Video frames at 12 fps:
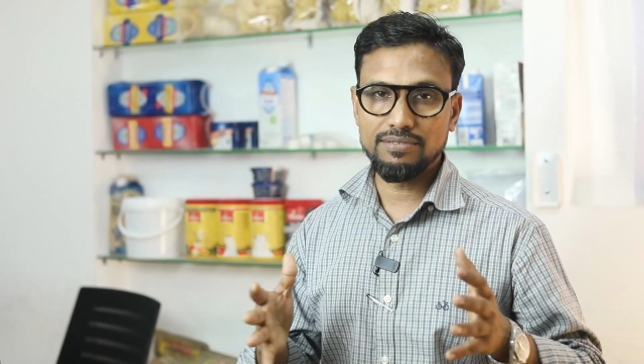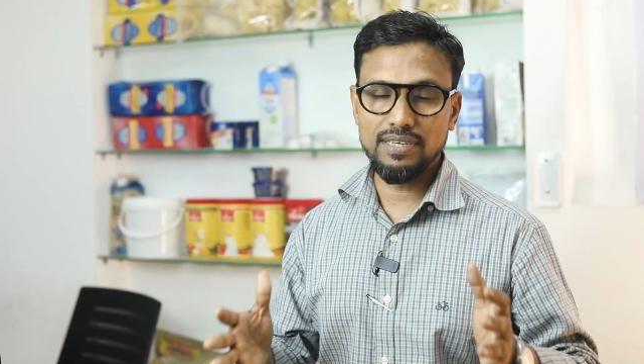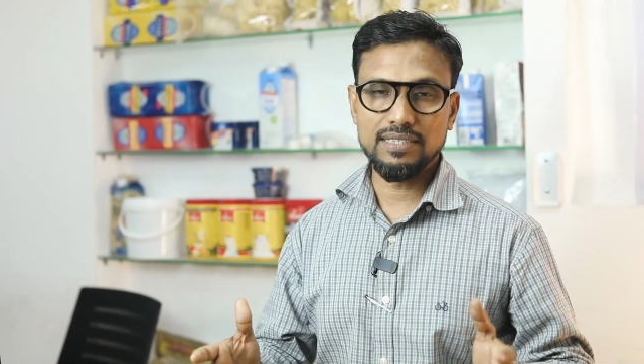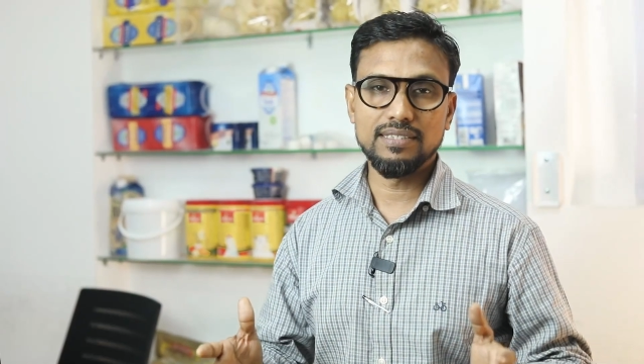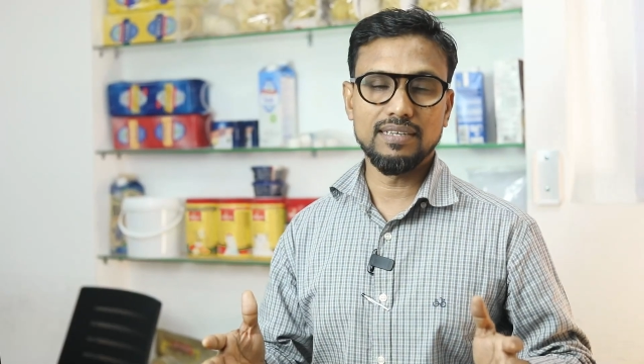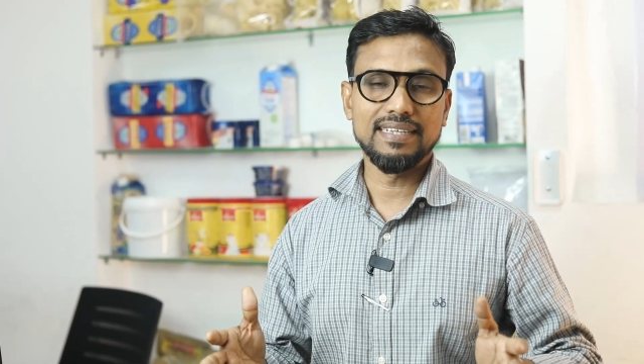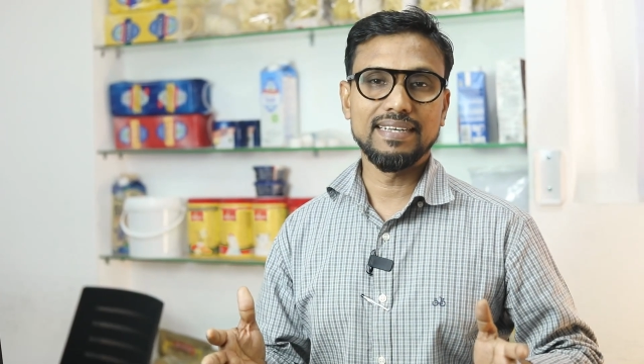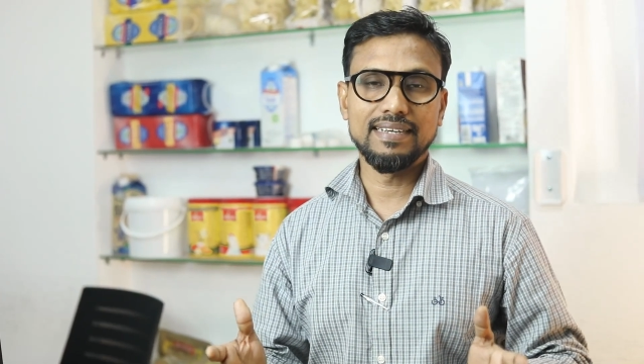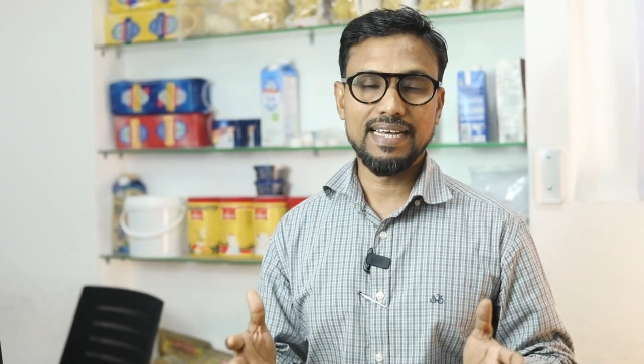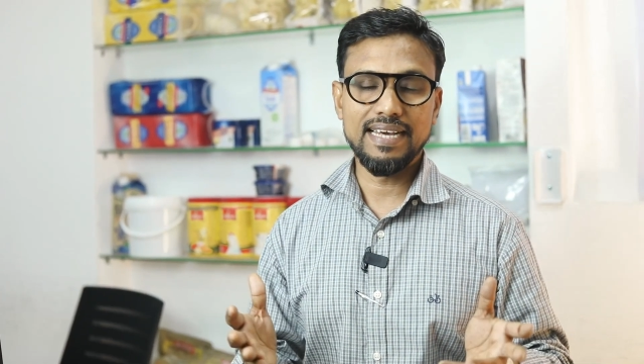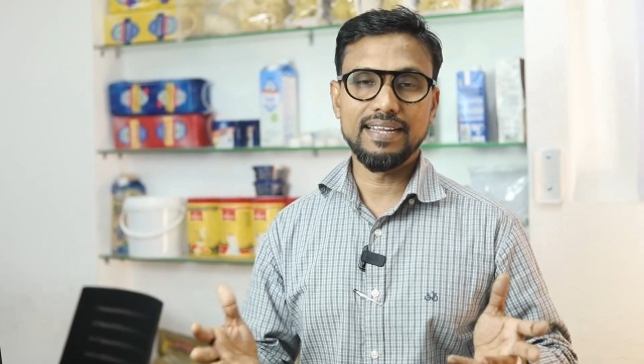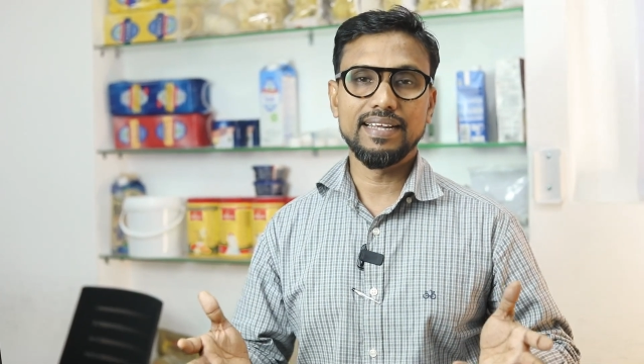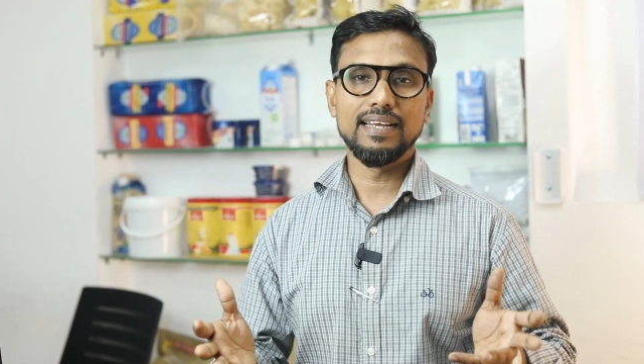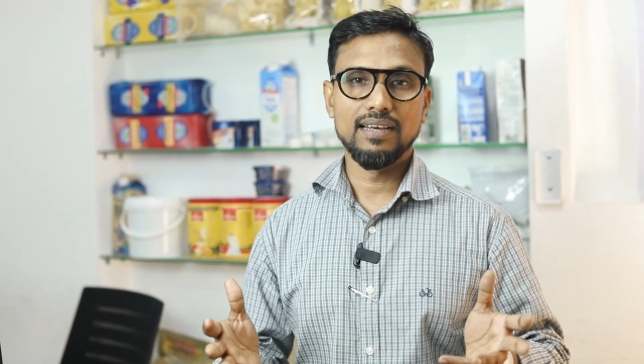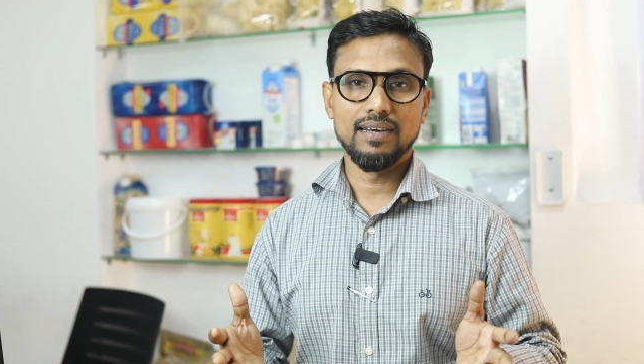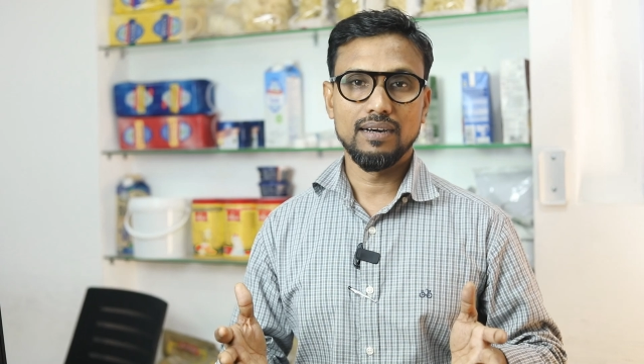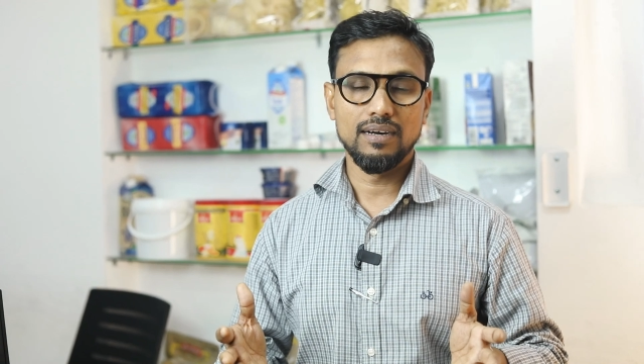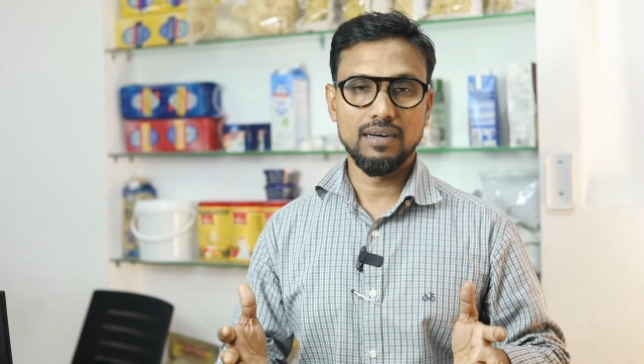as well as the dairy
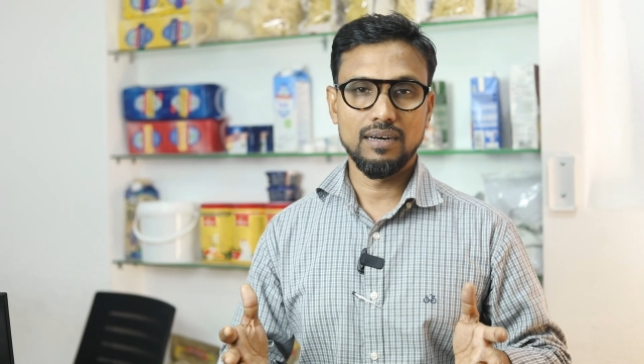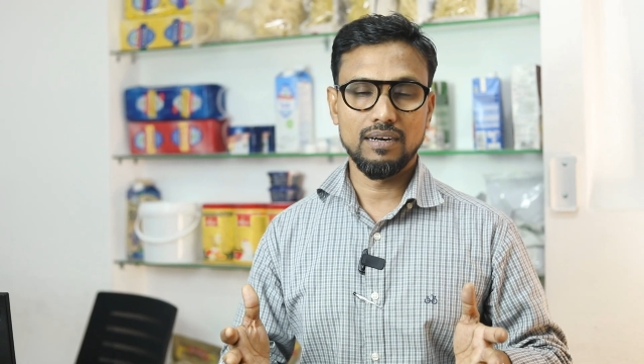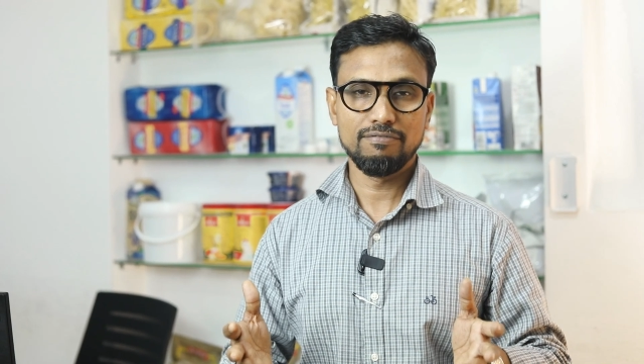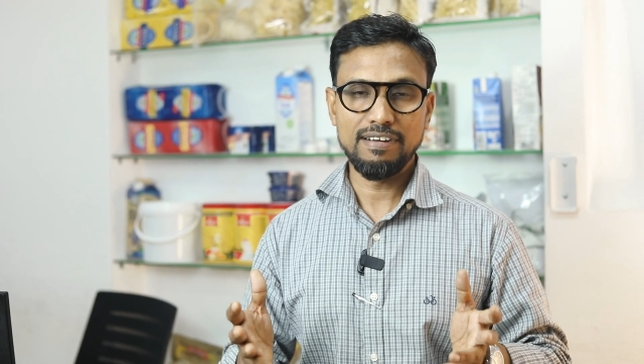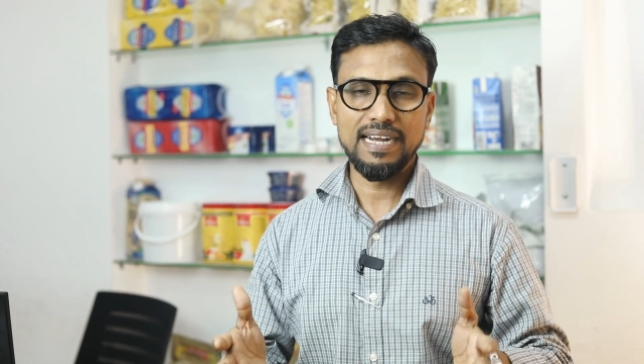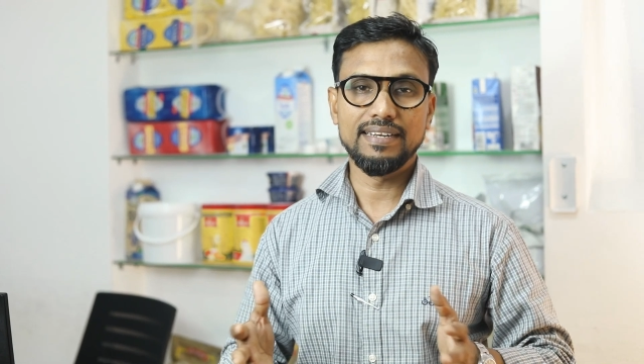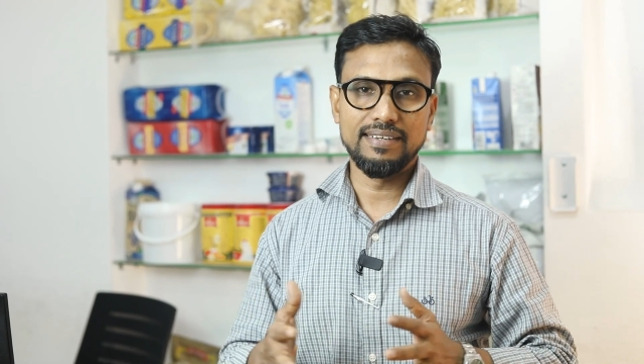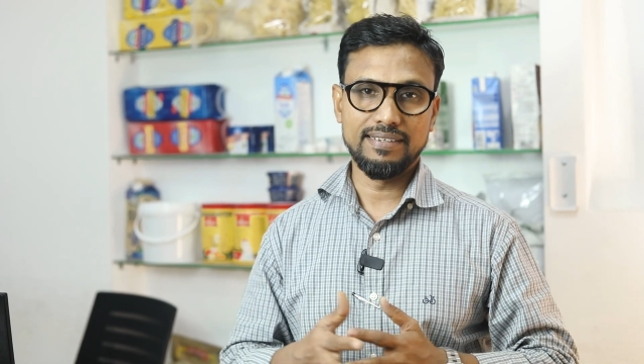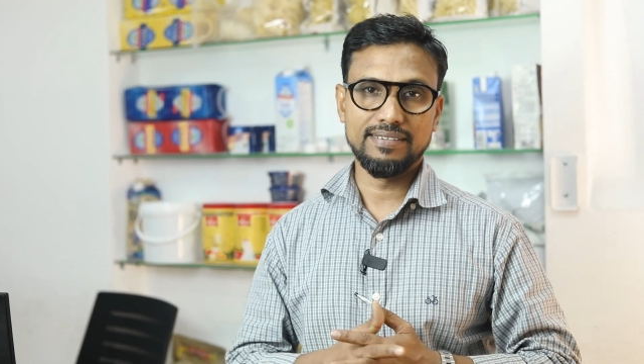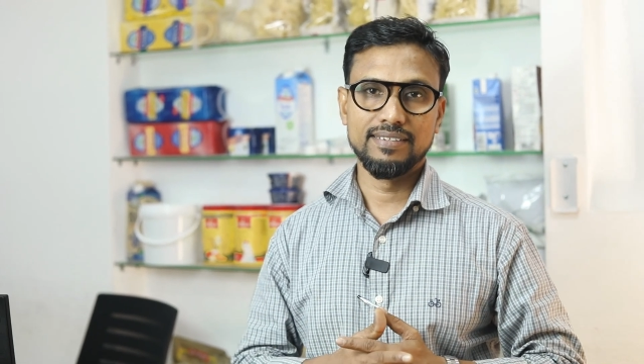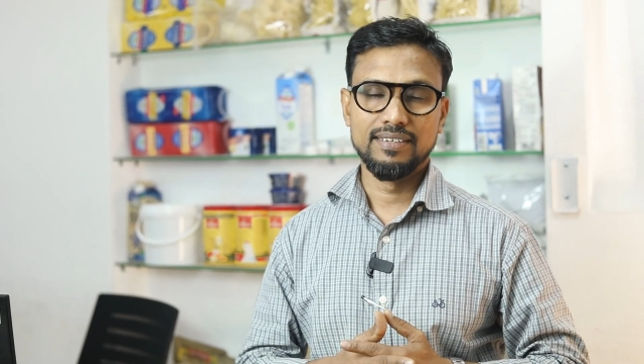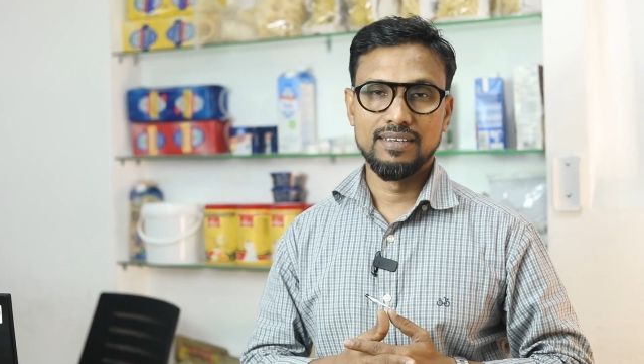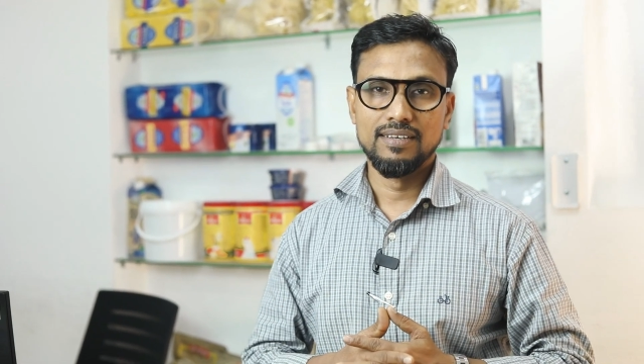fat in it.